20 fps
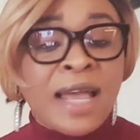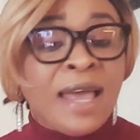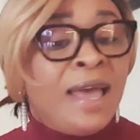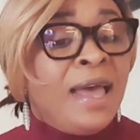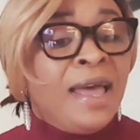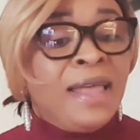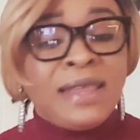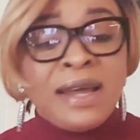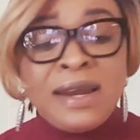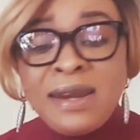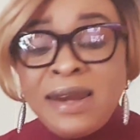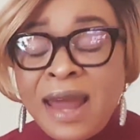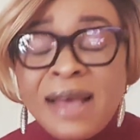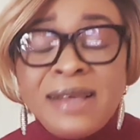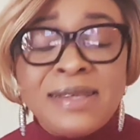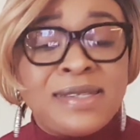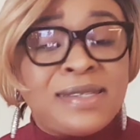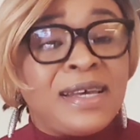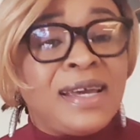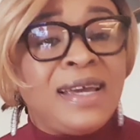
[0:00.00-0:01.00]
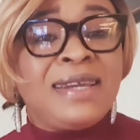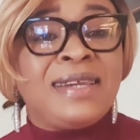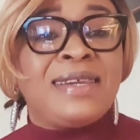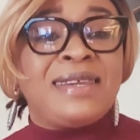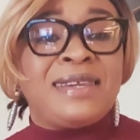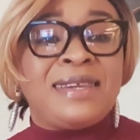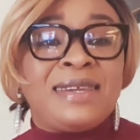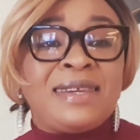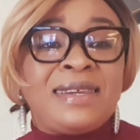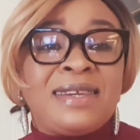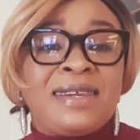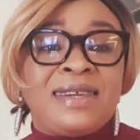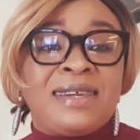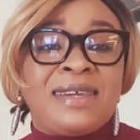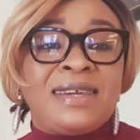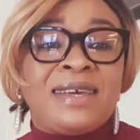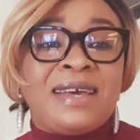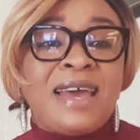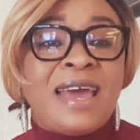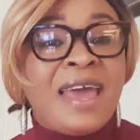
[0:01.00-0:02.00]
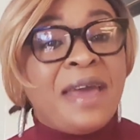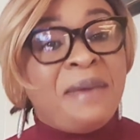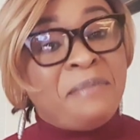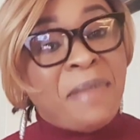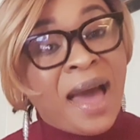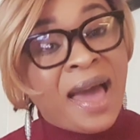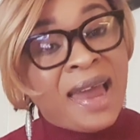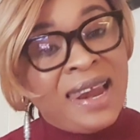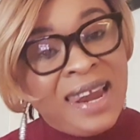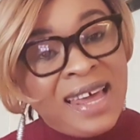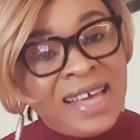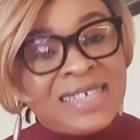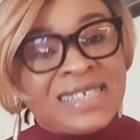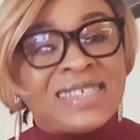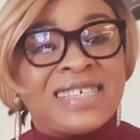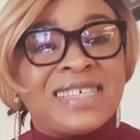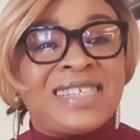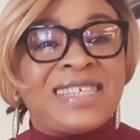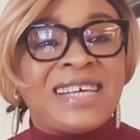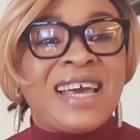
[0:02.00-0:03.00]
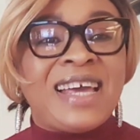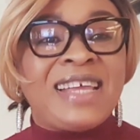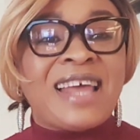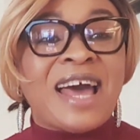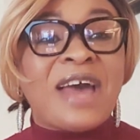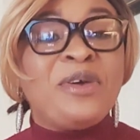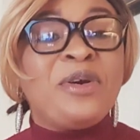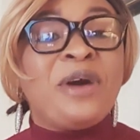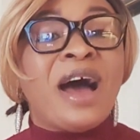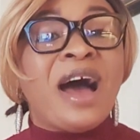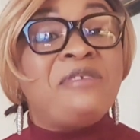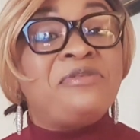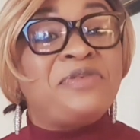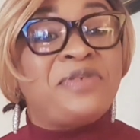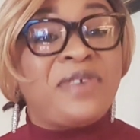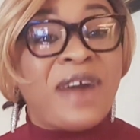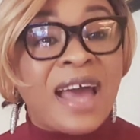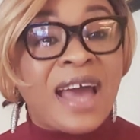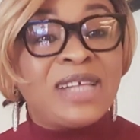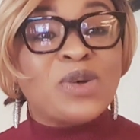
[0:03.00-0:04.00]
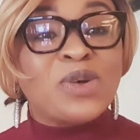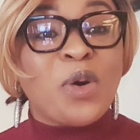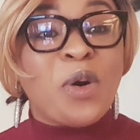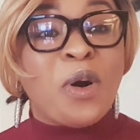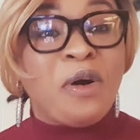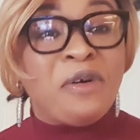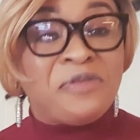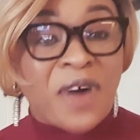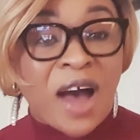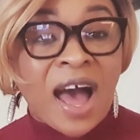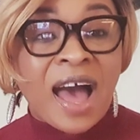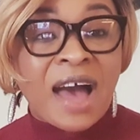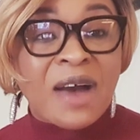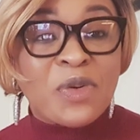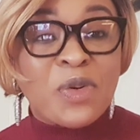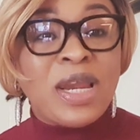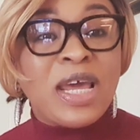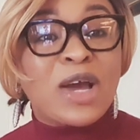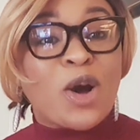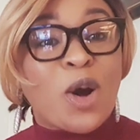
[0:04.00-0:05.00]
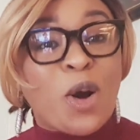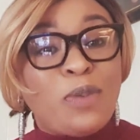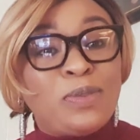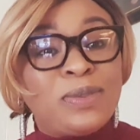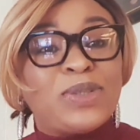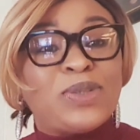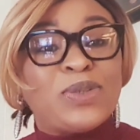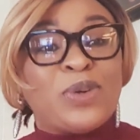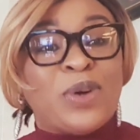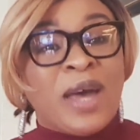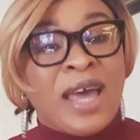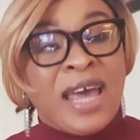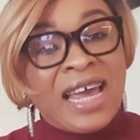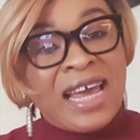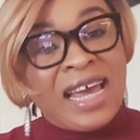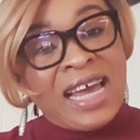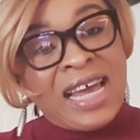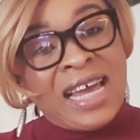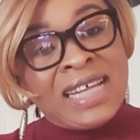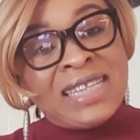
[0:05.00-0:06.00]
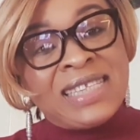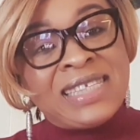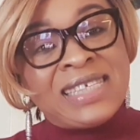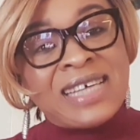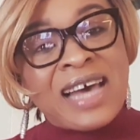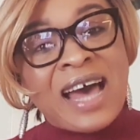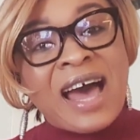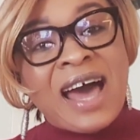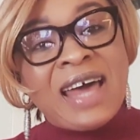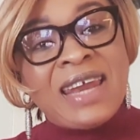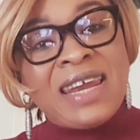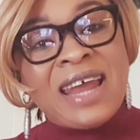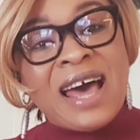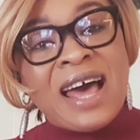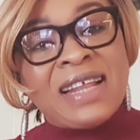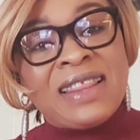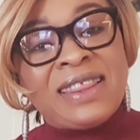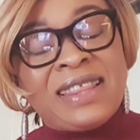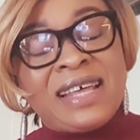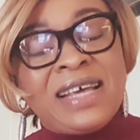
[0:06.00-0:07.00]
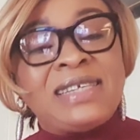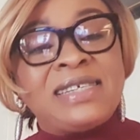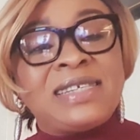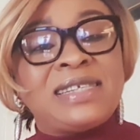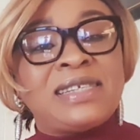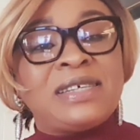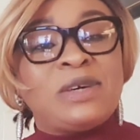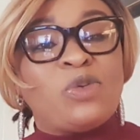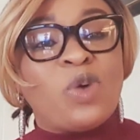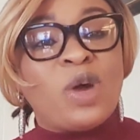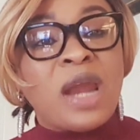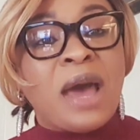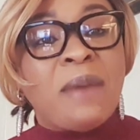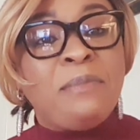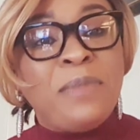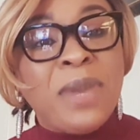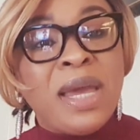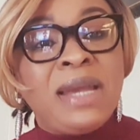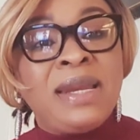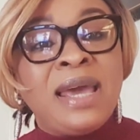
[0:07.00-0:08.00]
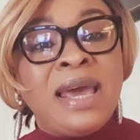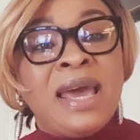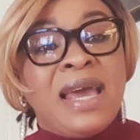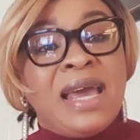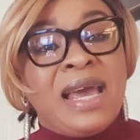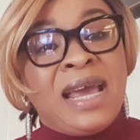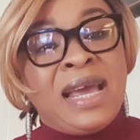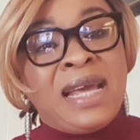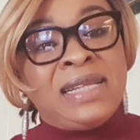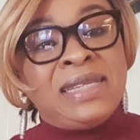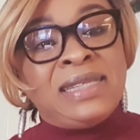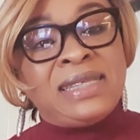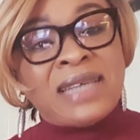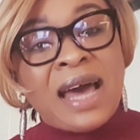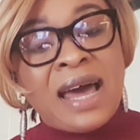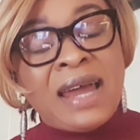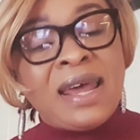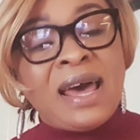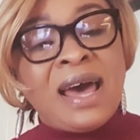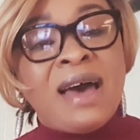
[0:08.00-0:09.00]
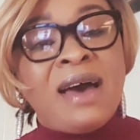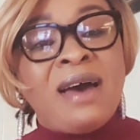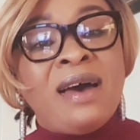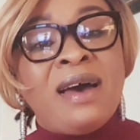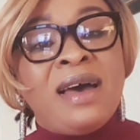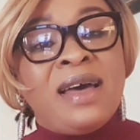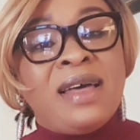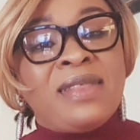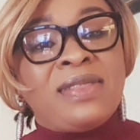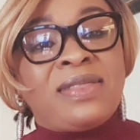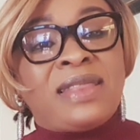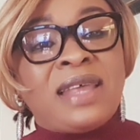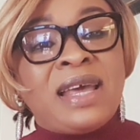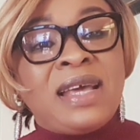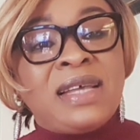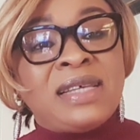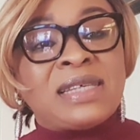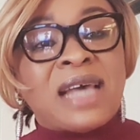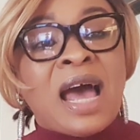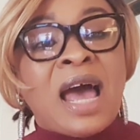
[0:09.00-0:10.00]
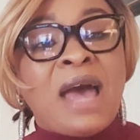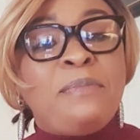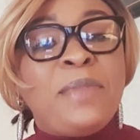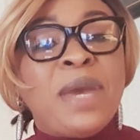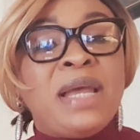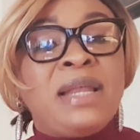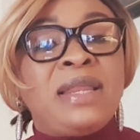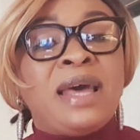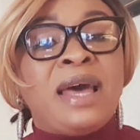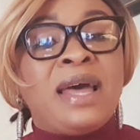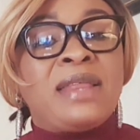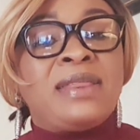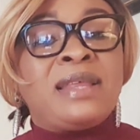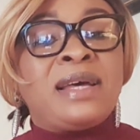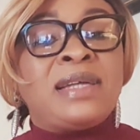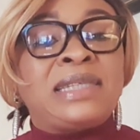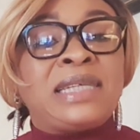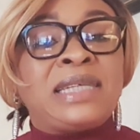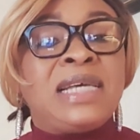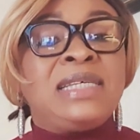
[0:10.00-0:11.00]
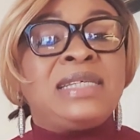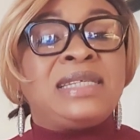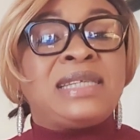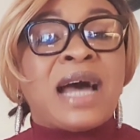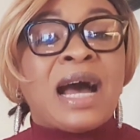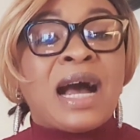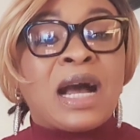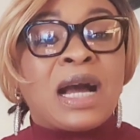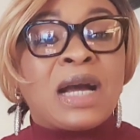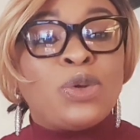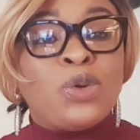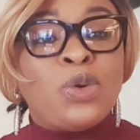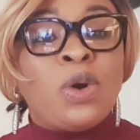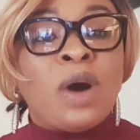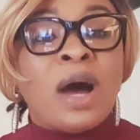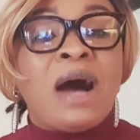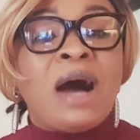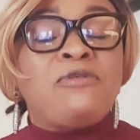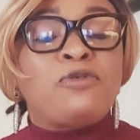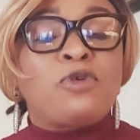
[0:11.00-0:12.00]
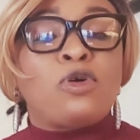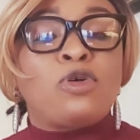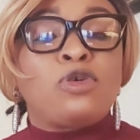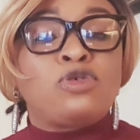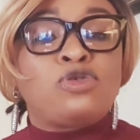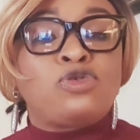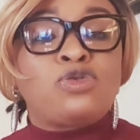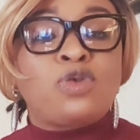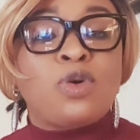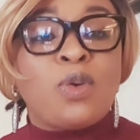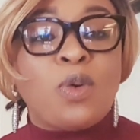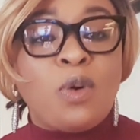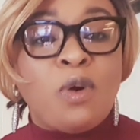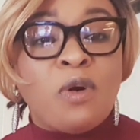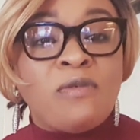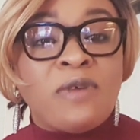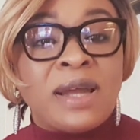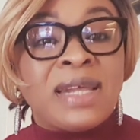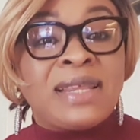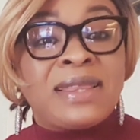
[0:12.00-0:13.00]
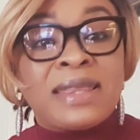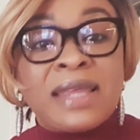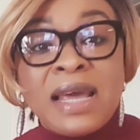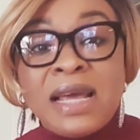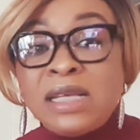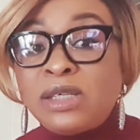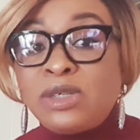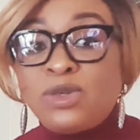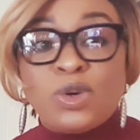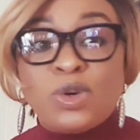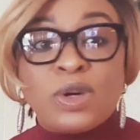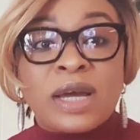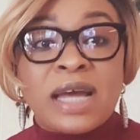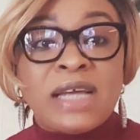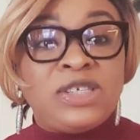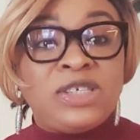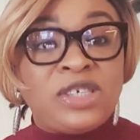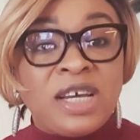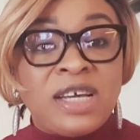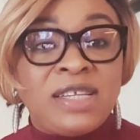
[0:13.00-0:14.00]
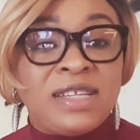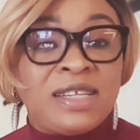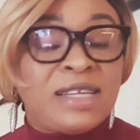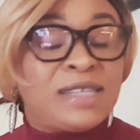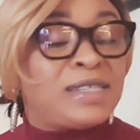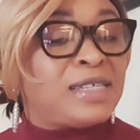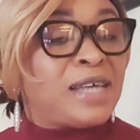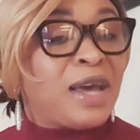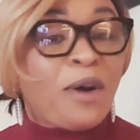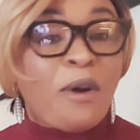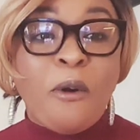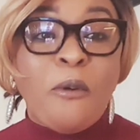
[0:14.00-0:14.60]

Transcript: The next thing in my list today that you have right over when it comes to internal things. When I mean internal things, I mean the things that you have control over, the things you can change. The second